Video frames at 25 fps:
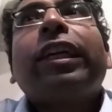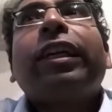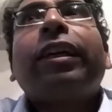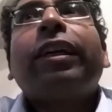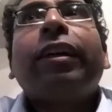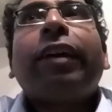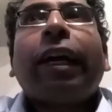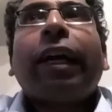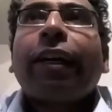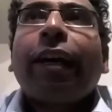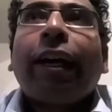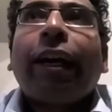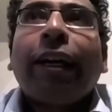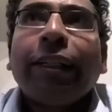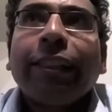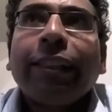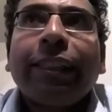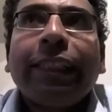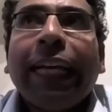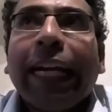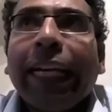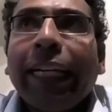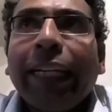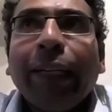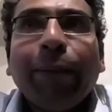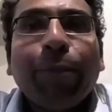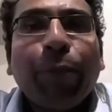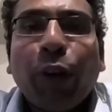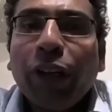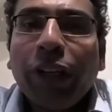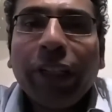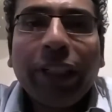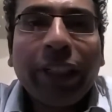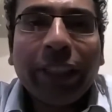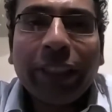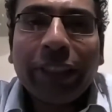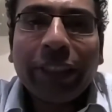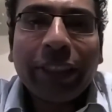Shekhar, I can't see any
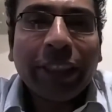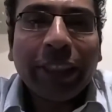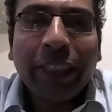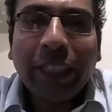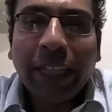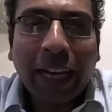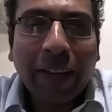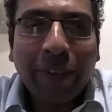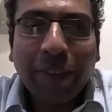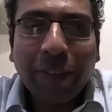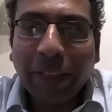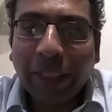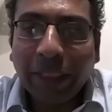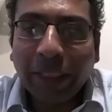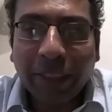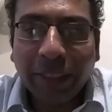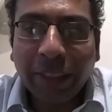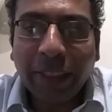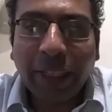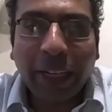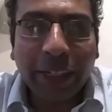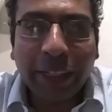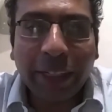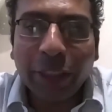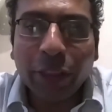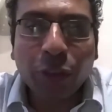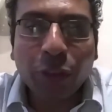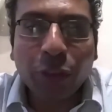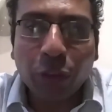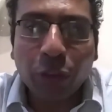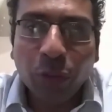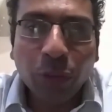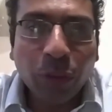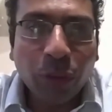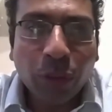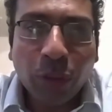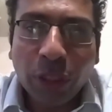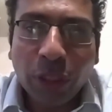politician having the courage
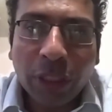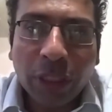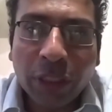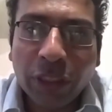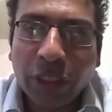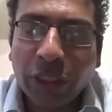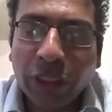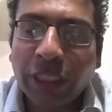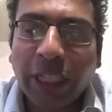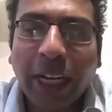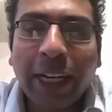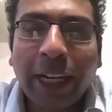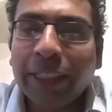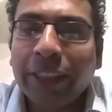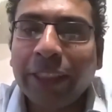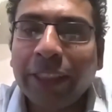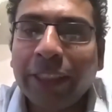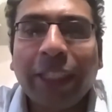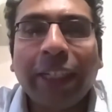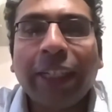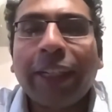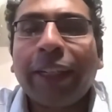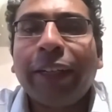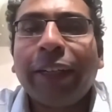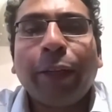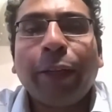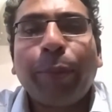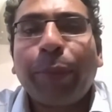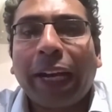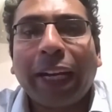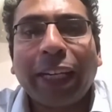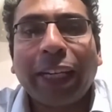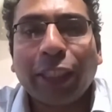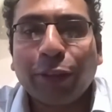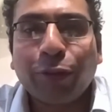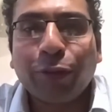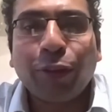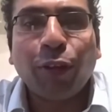to charge Shekhar a
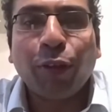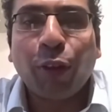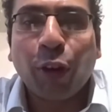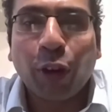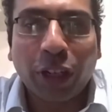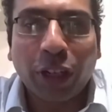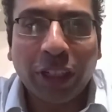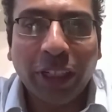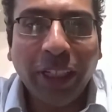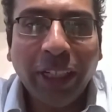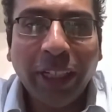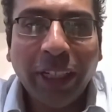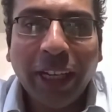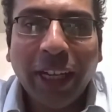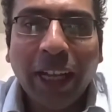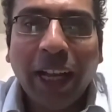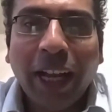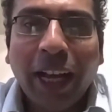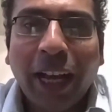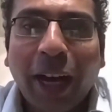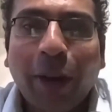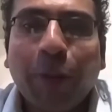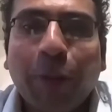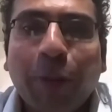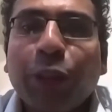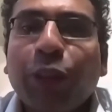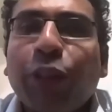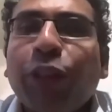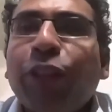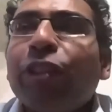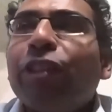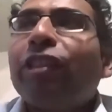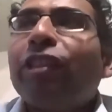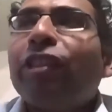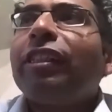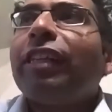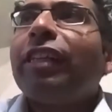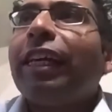price for water. I was going to
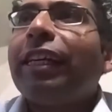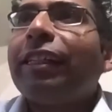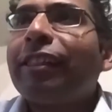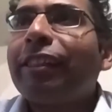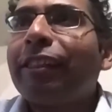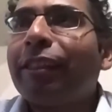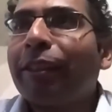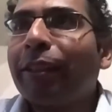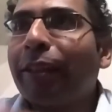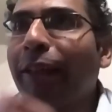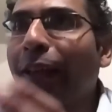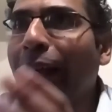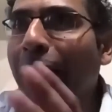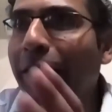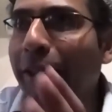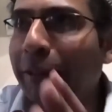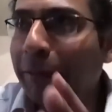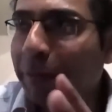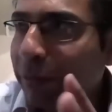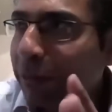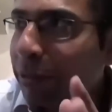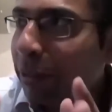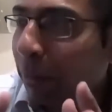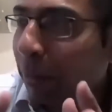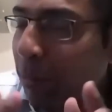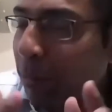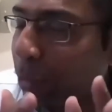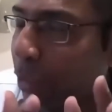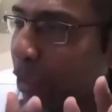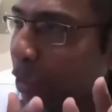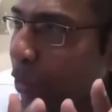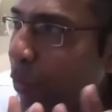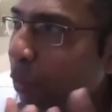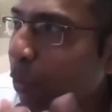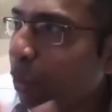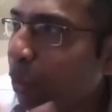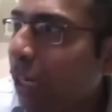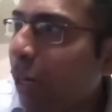suggest, uh, I was going
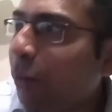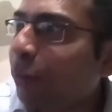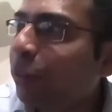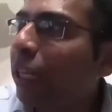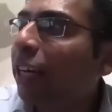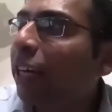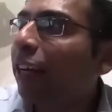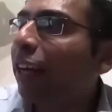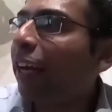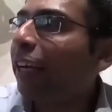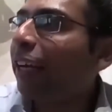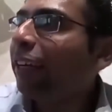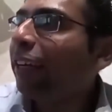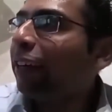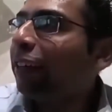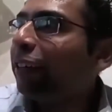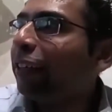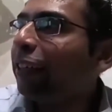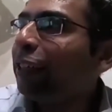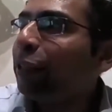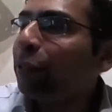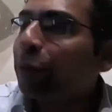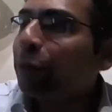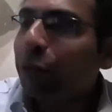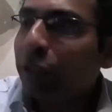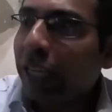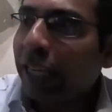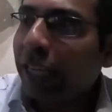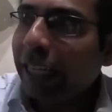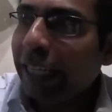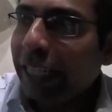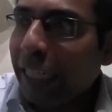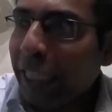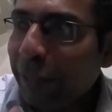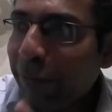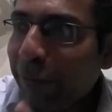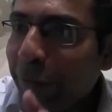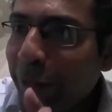to go down that line until you
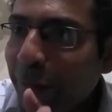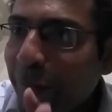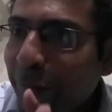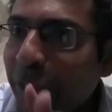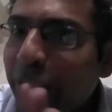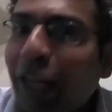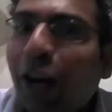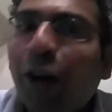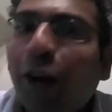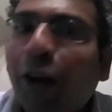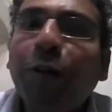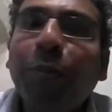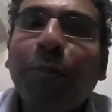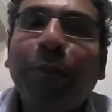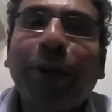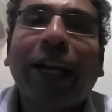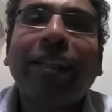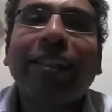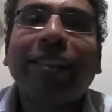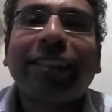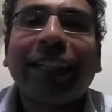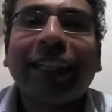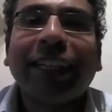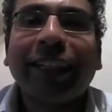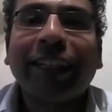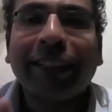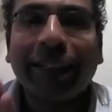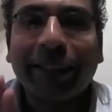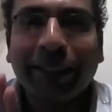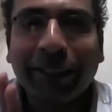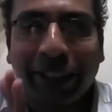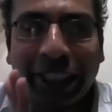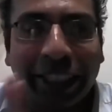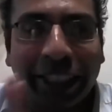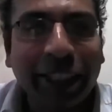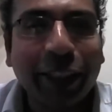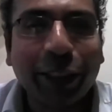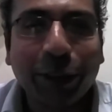said, even without pricing
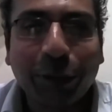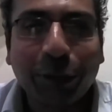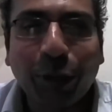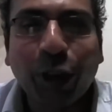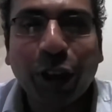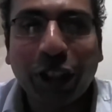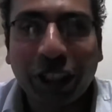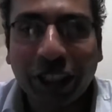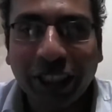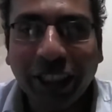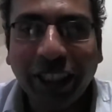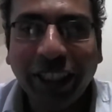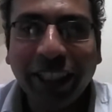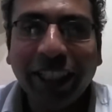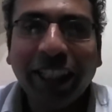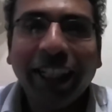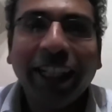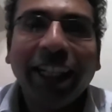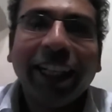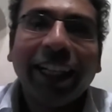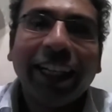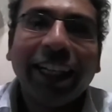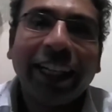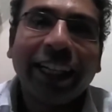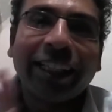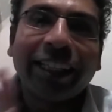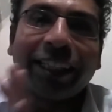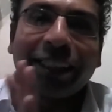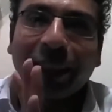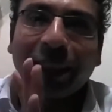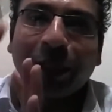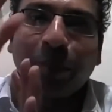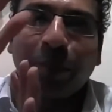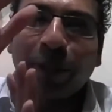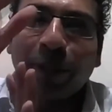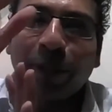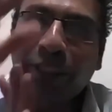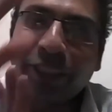Shekhar's water, his
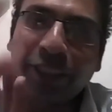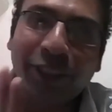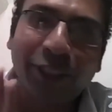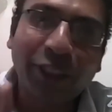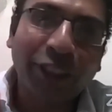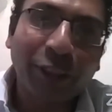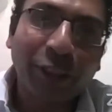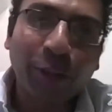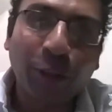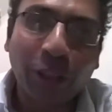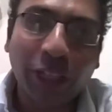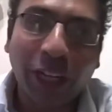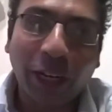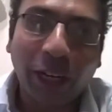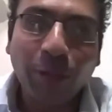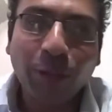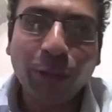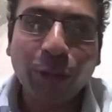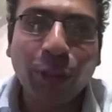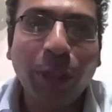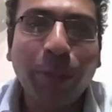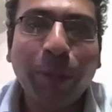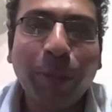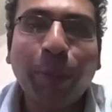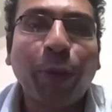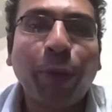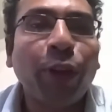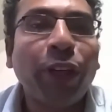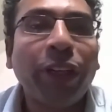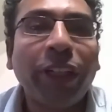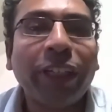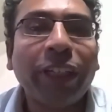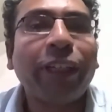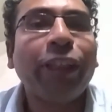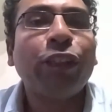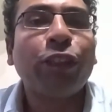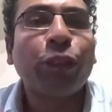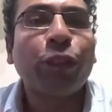surplus is going to go down. So it'll be
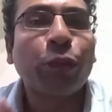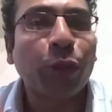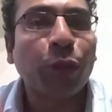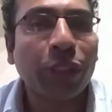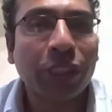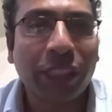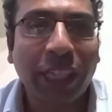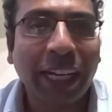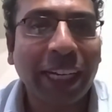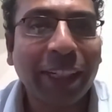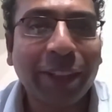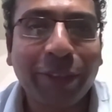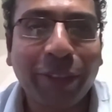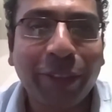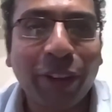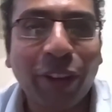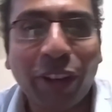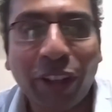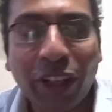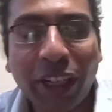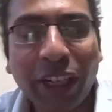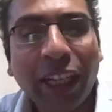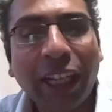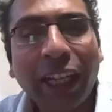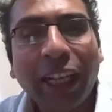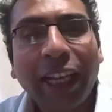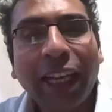political suicide for